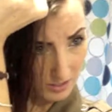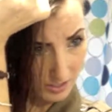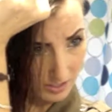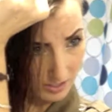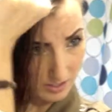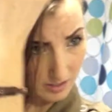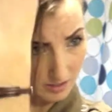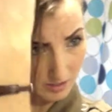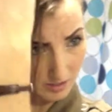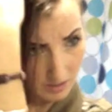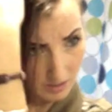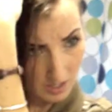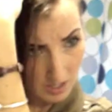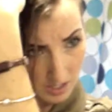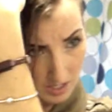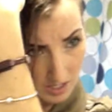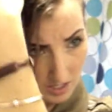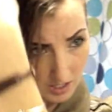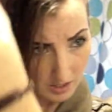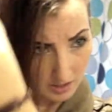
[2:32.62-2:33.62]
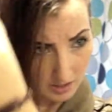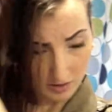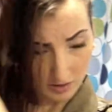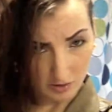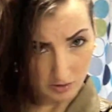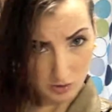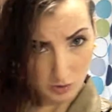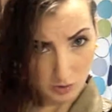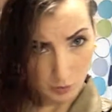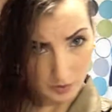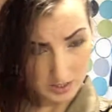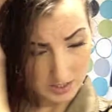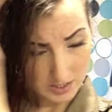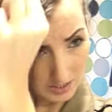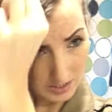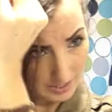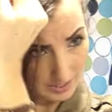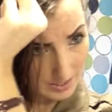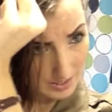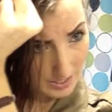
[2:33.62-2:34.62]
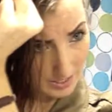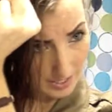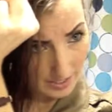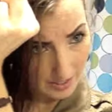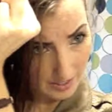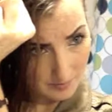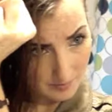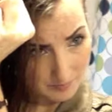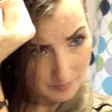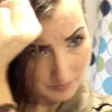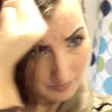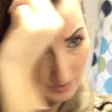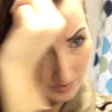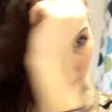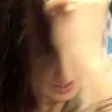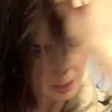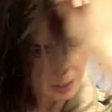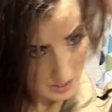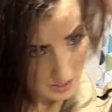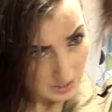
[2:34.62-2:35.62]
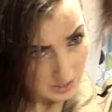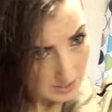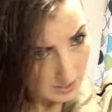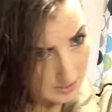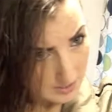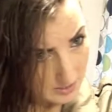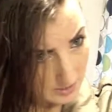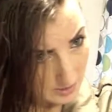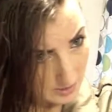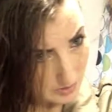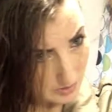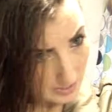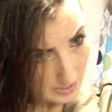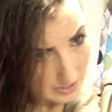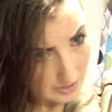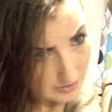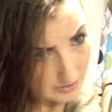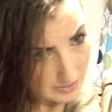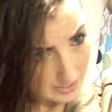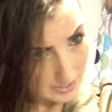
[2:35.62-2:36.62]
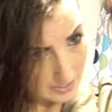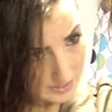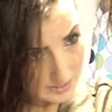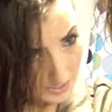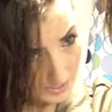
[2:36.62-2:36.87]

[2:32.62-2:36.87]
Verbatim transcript: And you just twist it like that. And then you take your next